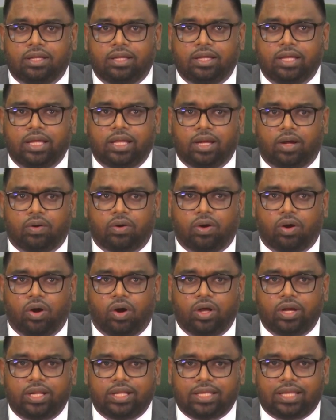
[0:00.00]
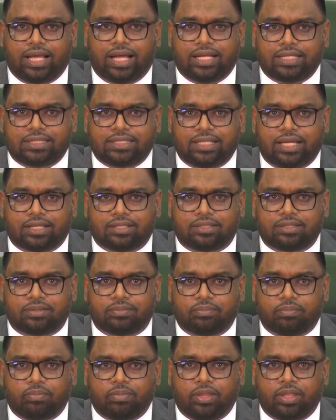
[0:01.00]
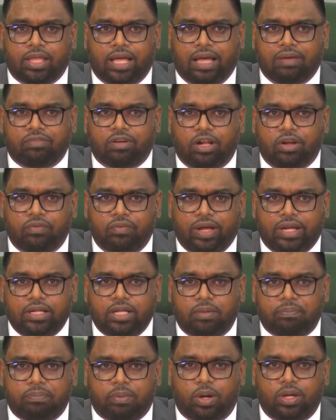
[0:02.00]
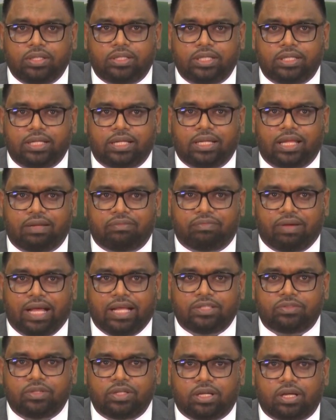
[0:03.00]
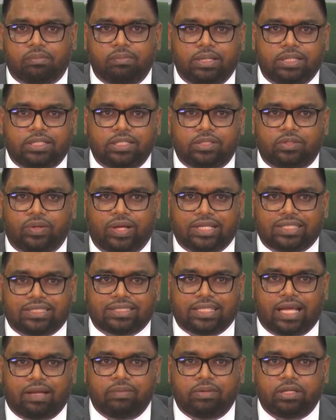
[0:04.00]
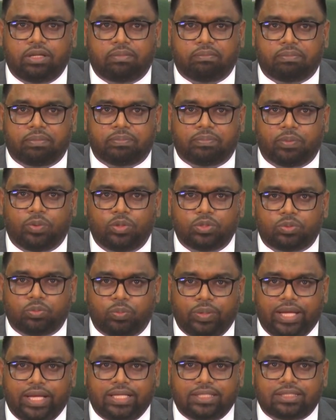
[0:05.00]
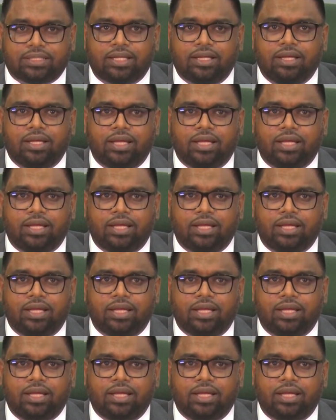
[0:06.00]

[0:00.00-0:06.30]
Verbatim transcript: in our oil and gas sector. I've already appointed an advisory committee to examine and propose ways